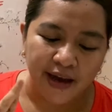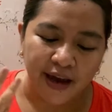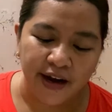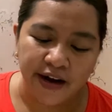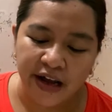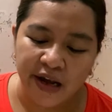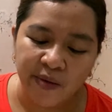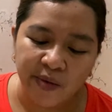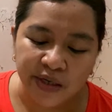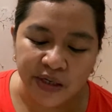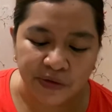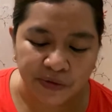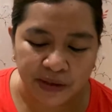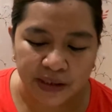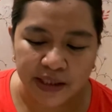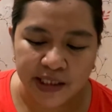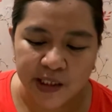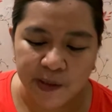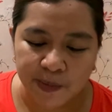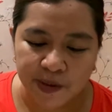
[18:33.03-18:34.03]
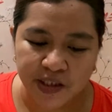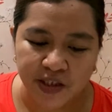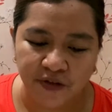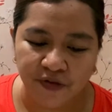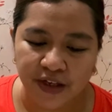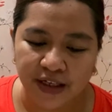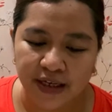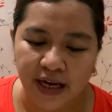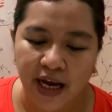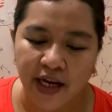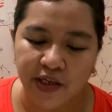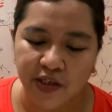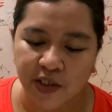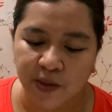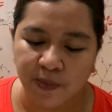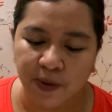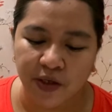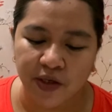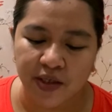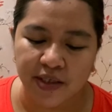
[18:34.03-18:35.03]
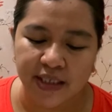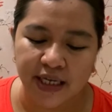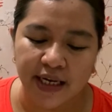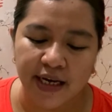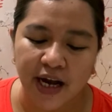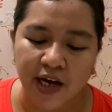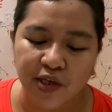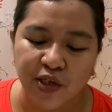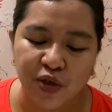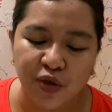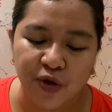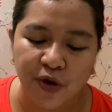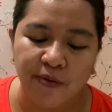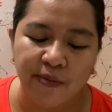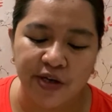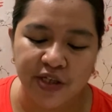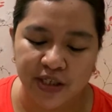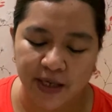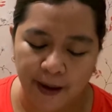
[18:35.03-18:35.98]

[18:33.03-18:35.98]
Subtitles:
And I want to read this specific line just because it has so much